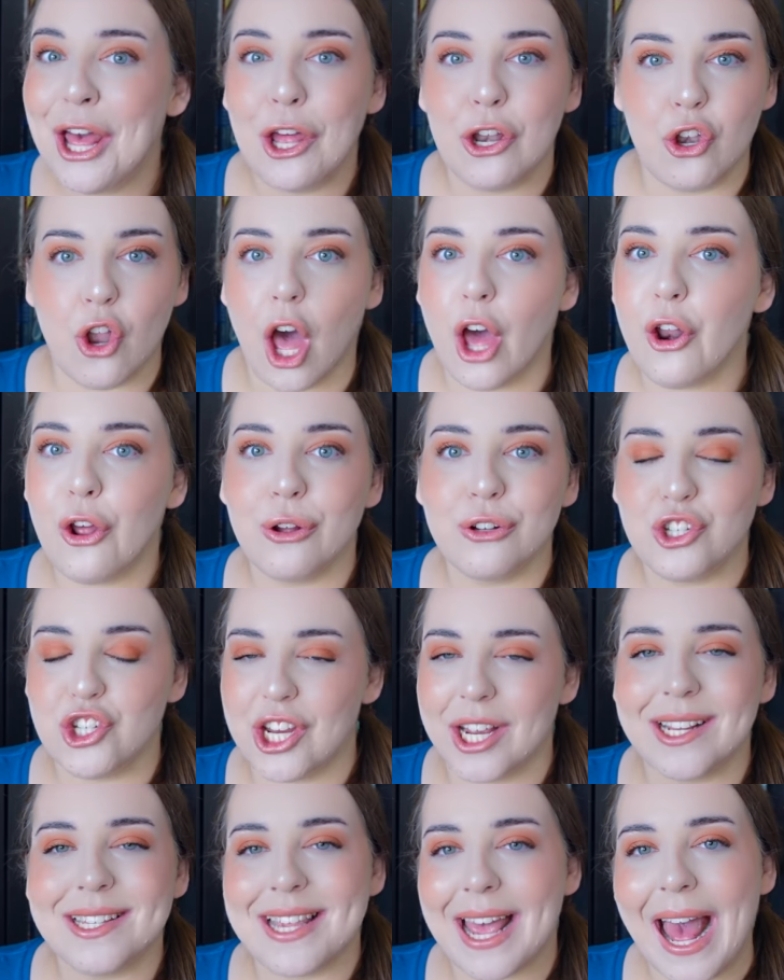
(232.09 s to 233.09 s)
Not all
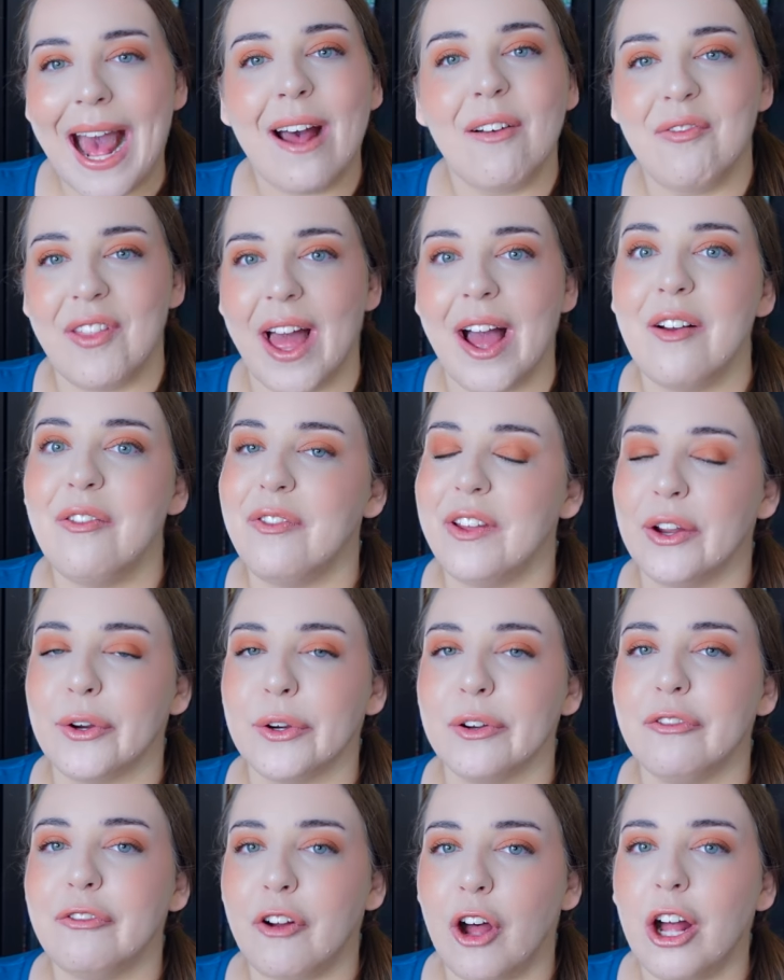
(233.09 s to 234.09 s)
chicks have that
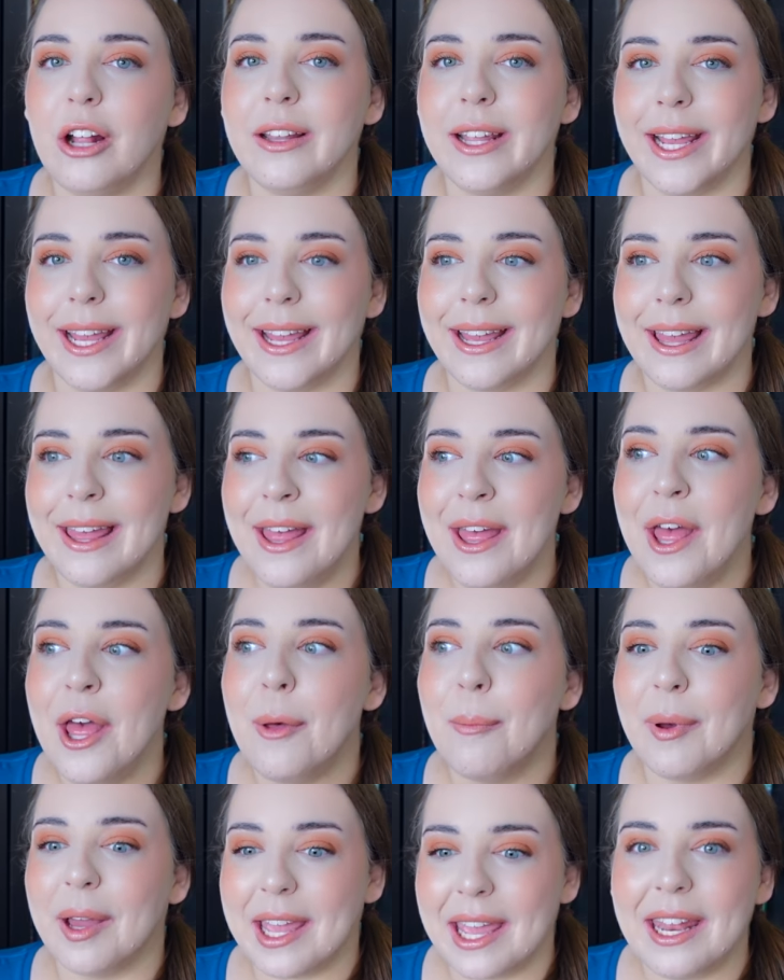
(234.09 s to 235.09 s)
fear of falling,
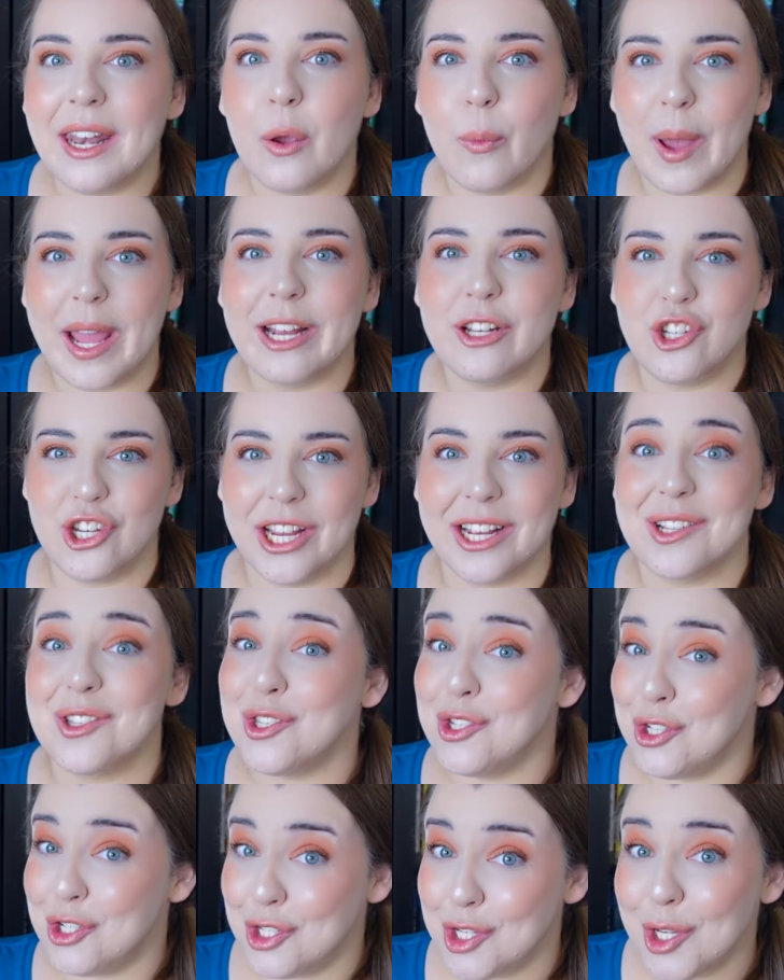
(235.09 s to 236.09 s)
but kittiwake
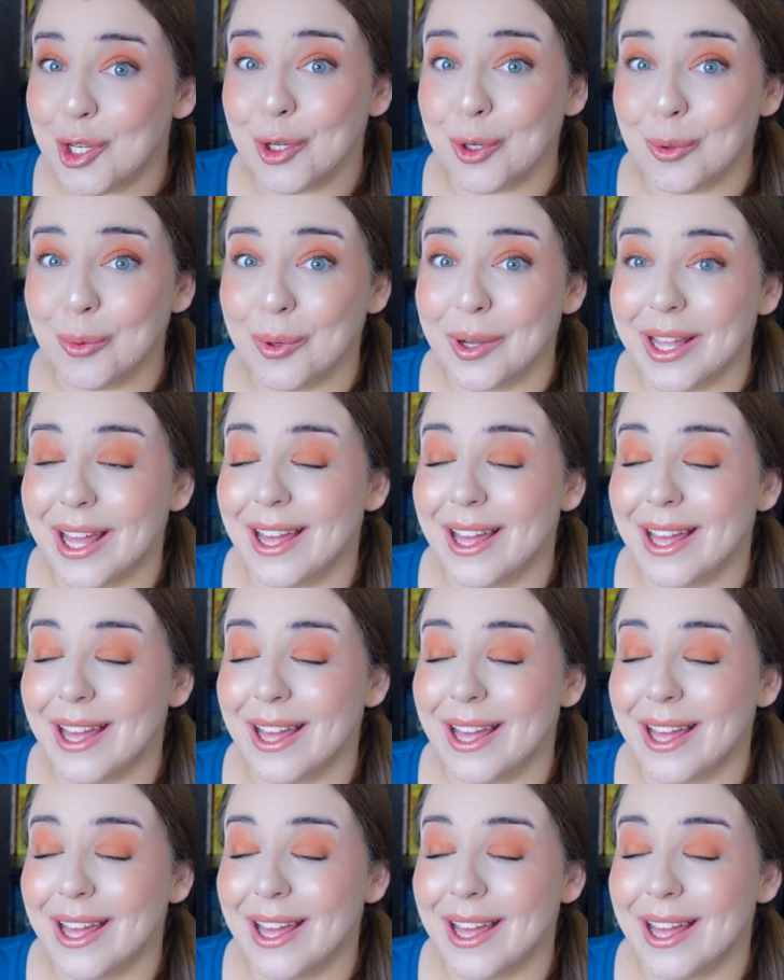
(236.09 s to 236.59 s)
chicks do.